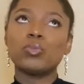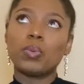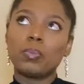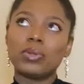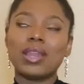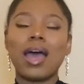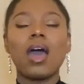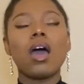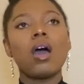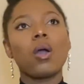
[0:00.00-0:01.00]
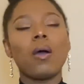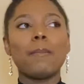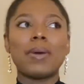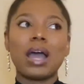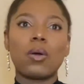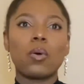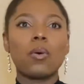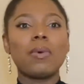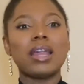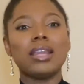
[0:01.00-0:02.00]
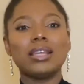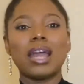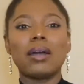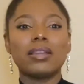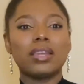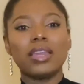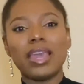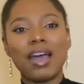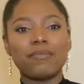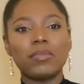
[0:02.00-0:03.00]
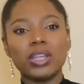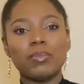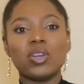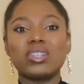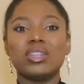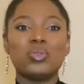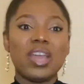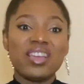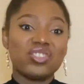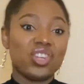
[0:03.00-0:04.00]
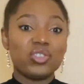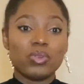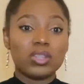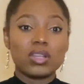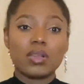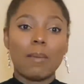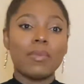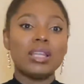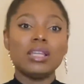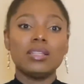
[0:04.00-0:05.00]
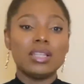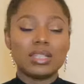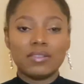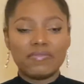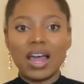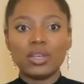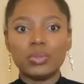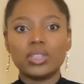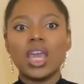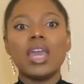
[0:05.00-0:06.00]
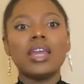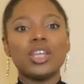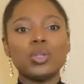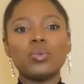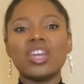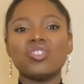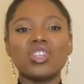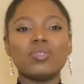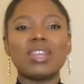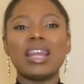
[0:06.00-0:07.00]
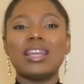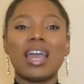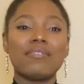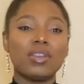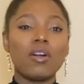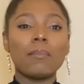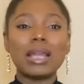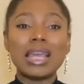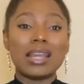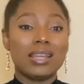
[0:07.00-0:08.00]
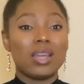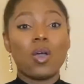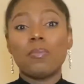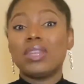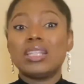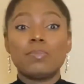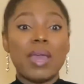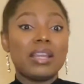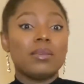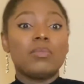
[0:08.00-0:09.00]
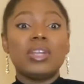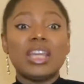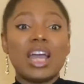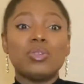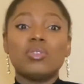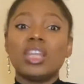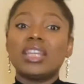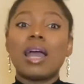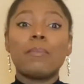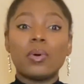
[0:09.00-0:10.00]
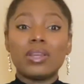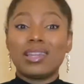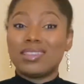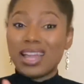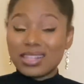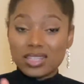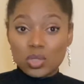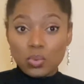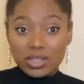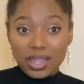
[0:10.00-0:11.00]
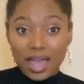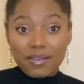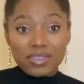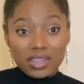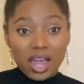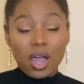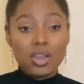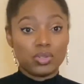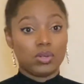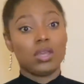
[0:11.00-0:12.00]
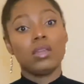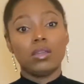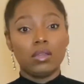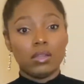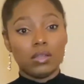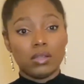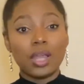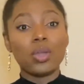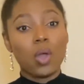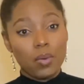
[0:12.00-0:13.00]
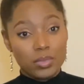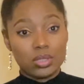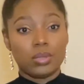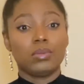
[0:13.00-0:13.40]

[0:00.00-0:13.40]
people that come back home and then they have money because they do exchange rate, because our money is devalued. They do exchange rate and then they have a lot of money and then they come, they spend the money and you think they're balling. That is what they have in that country that you're going to.